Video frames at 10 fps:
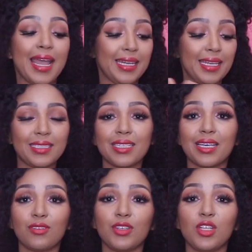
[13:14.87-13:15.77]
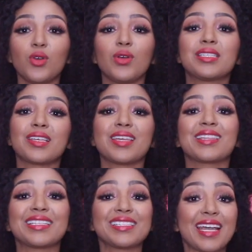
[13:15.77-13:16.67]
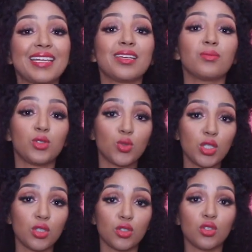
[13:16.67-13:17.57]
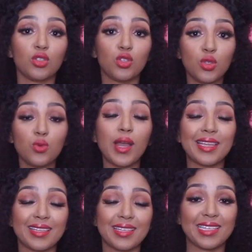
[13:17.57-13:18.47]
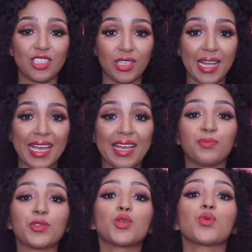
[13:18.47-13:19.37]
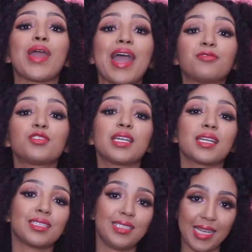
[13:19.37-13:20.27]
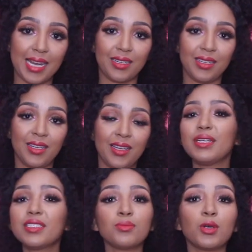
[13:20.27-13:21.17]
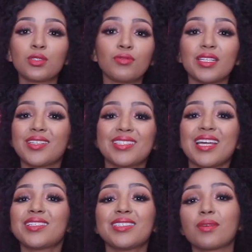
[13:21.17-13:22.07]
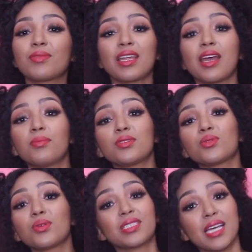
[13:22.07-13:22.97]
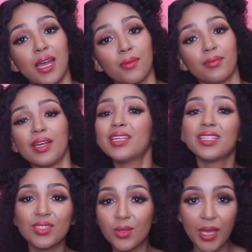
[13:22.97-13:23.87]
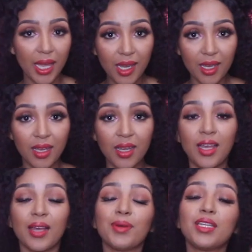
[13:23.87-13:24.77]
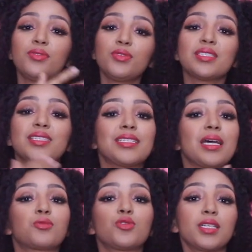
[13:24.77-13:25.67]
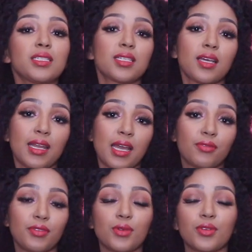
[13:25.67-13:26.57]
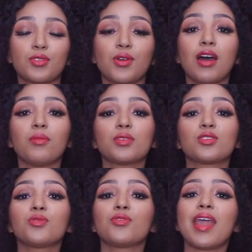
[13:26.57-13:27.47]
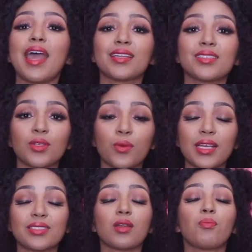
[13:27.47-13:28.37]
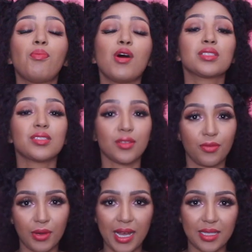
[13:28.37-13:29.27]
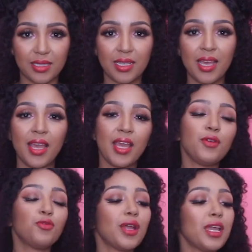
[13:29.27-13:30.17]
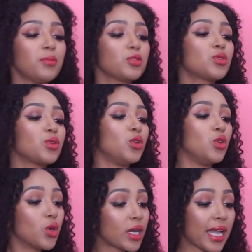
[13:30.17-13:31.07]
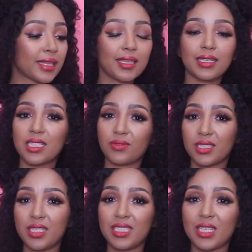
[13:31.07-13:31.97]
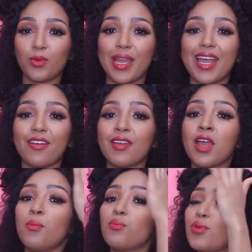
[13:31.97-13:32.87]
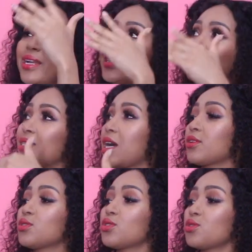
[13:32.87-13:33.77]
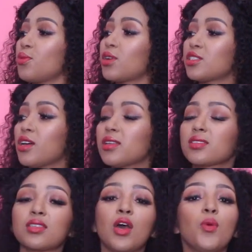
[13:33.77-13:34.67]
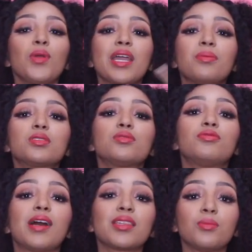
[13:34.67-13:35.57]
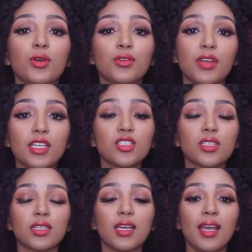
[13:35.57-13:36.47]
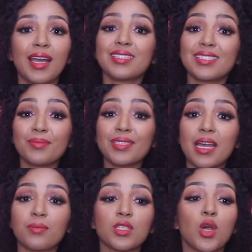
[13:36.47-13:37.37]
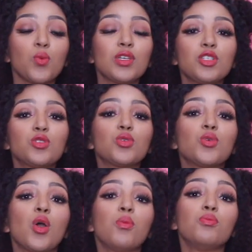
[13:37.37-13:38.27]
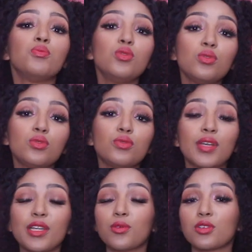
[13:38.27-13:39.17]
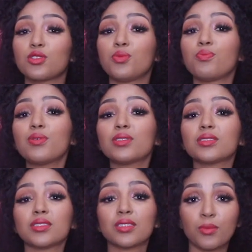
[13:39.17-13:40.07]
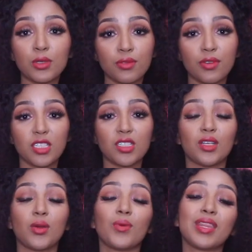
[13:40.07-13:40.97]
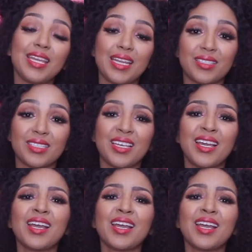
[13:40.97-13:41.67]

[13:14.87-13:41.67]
And editing that video is the thing that's standing in between you and the thing that you like. So you have to get it done. Being demotivated is actually something that happens all the time, and it is okay. But if we set up triggers in our life in order to help us to react in ways that are positive for us, if we're able to look at the activities that we have, break them down into smaller tasks, we're able to find the motivation. And sometimes we need to move in order to build the motivation within us.